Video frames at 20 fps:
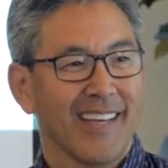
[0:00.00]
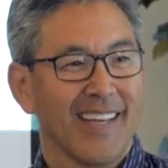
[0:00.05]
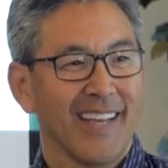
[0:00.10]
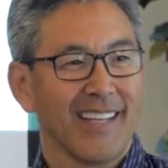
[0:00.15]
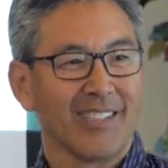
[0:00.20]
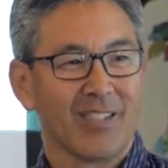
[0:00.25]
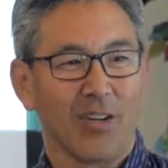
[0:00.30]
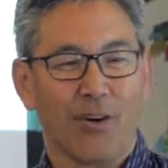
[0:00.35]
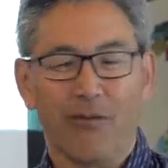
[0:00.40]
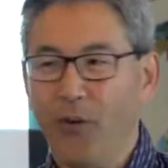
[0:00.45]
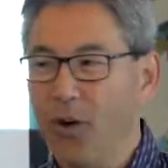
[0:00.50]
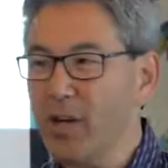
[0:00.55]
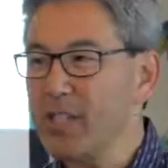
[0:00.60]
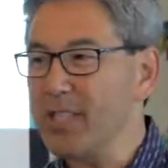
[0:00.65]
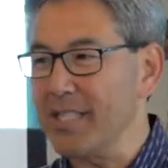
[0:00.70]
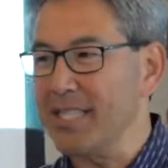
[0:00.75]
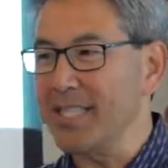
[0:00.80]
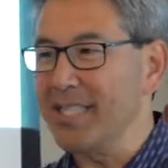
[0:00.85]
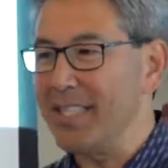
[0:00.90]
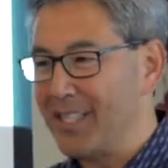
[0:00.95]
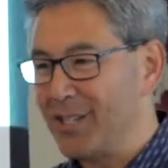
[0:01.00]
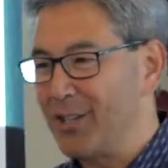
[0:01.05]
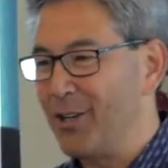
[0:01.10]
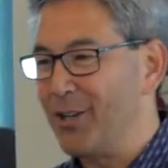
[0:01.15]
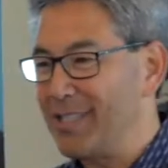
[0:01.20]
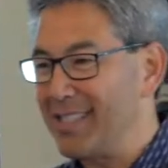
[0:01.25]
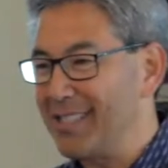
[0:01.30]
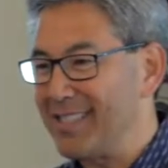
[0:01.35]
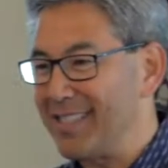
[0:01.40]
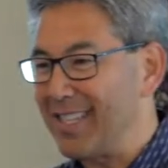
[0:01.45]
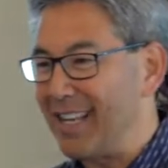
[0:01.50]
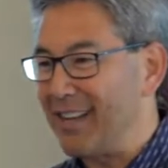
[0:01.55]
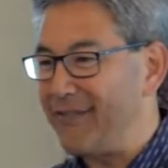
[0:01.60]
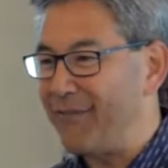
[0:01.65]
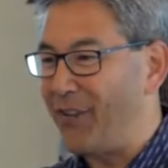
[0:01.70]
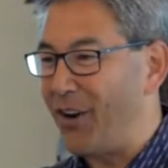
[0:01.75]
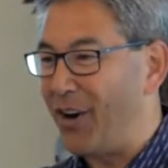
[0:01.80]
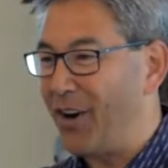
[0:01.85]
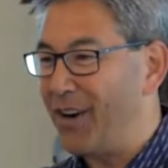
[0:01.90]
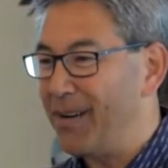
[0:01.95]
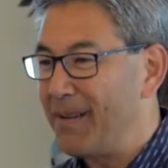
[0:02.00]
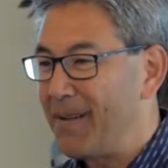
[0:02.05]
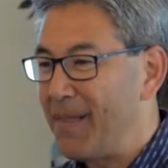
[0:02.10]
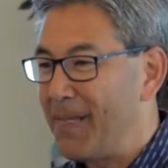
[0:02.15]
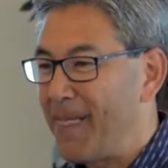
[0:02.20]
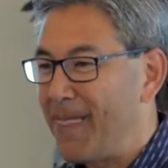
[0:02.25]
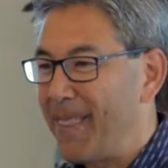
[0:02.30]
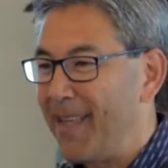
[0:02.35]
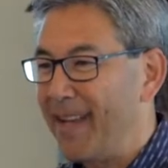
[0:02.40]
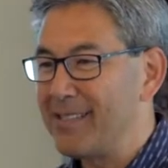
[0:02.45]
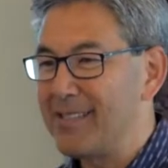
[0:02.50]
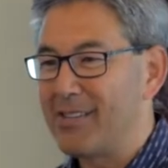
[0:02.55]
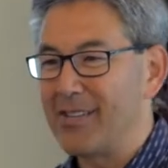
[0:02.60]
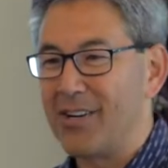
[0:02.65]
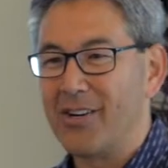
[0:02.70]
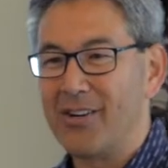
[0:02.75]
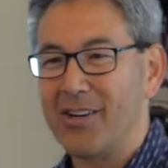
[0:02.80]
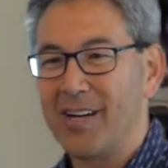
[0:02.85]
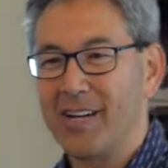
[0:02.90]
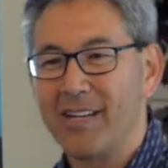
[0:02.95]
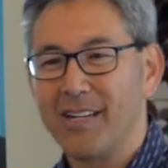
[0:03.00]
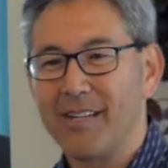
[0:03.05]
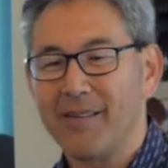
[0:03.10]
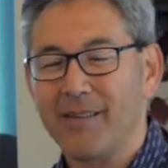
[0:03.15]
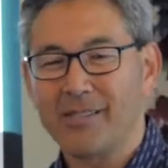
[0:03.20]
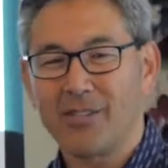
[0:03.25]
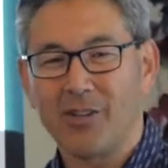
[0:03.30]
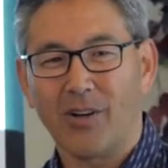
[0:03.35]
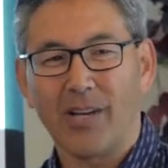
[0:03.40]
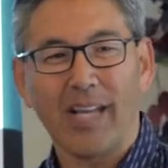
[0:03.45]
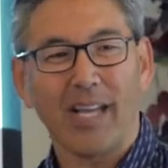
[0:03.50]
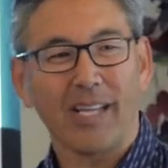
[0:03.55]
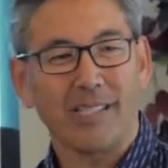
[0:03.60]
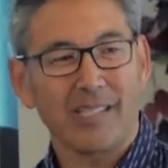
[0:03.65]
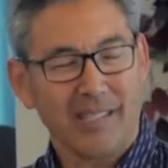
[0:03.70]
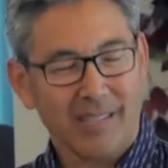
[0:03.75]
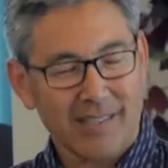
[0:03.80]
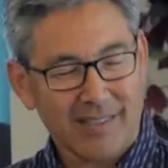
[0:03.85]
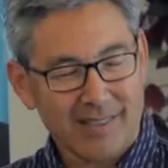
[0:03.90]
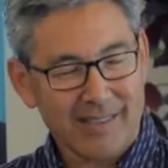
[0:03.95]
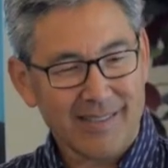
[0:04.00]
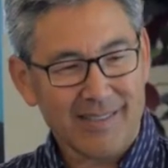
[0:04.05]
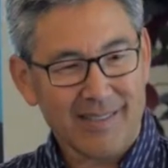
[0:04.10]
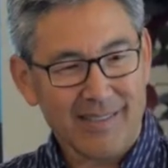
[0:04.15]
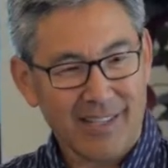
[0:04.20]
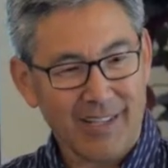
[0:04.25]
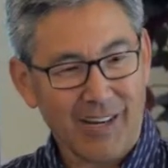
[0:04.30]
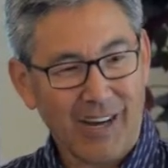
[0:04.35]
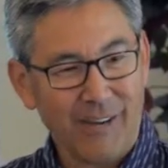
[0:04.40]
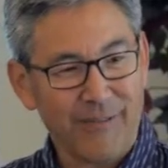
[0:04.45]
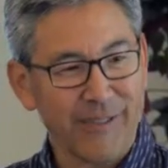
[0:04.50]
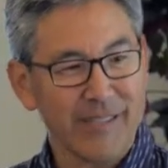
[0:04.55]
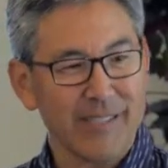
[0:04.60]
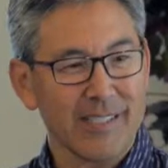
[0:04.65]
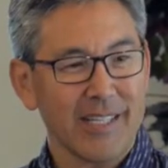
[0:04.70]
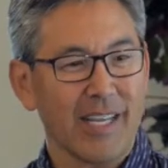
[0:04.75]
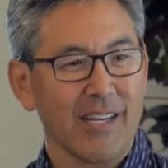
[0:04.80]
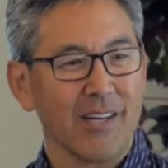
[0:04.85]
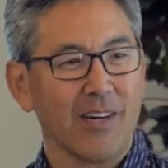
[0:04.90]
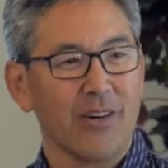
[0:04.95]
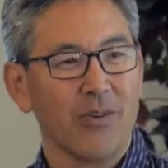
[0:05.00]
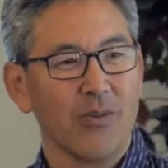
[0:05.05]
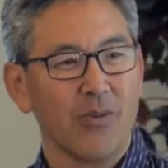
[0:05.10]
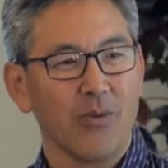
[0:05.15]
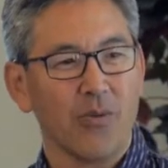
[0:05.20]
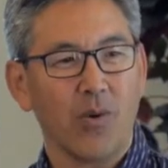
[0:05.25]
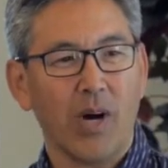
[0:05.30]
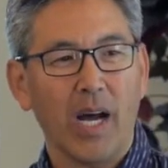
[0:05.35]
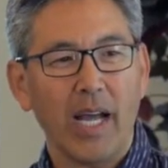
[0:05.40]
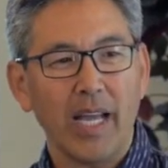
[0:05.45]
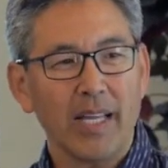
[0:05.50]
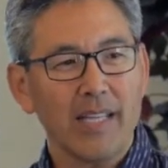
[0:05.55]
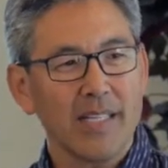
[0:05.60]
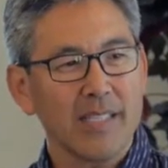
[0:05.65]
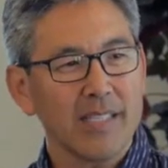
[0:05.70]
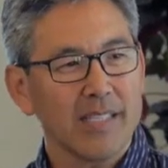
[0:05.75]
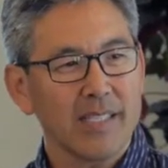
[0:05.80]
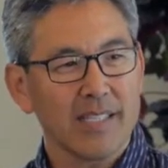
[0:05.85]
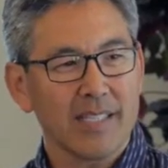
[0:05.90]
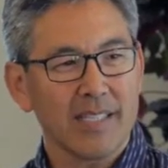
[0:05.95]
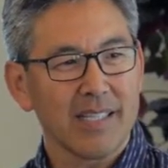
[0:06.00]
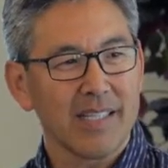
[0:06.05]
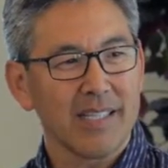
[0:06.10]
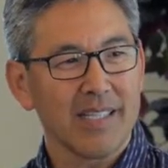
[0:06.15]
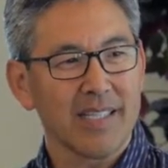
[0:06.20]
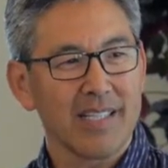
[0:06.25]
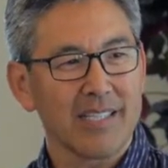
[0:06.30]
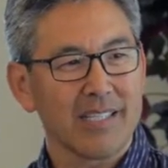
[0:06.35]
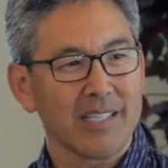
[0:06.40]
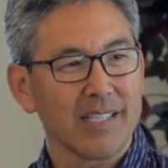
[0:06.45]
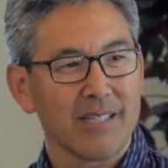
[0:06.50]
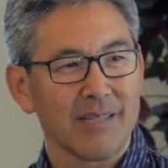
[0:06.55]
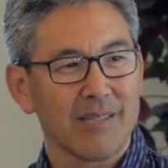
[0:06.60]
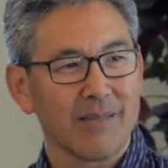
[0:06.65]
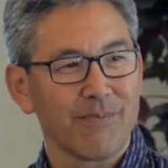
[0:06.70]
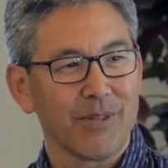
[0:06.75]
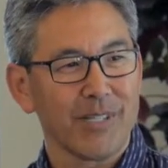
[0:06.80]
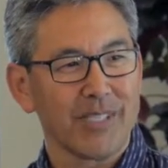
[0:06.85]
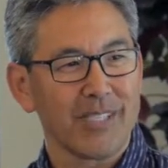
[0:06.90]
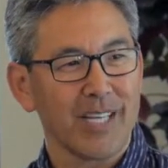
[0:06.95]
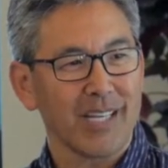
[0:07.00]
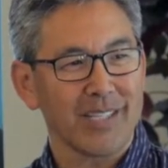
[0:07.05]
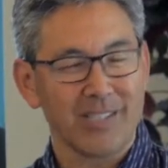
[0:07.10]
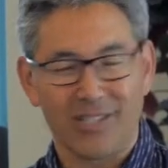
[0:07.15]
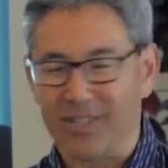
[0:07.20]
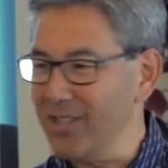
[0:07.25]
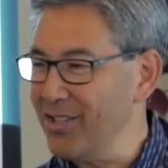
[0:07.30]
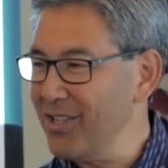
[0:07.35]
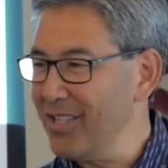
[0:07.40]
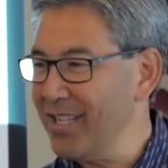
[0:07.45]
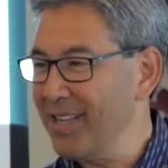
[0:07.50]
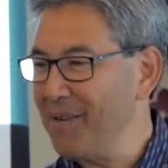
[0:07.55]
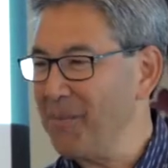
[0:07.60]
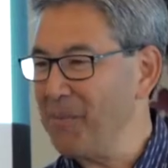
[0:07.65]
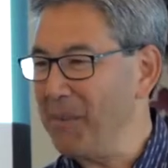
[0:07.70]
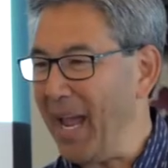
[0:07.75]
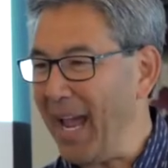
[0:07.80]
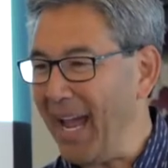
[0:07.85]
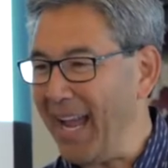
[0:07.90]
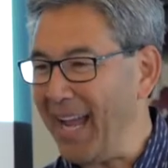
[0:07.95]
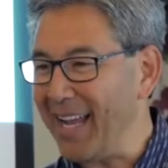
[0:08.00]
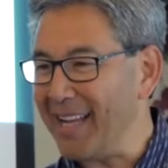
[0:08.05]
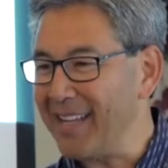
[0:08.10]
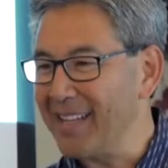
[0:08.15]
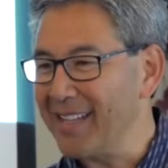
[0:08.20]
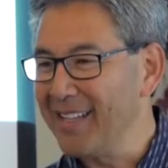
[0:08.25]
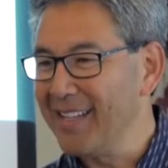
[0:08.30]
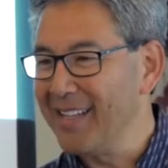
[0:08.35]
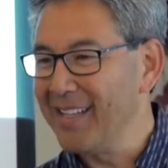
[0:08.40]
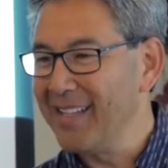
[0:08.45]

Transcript: And so fortunately, the church isn't that far. And so I asked the office, I go, why is this projector in a bag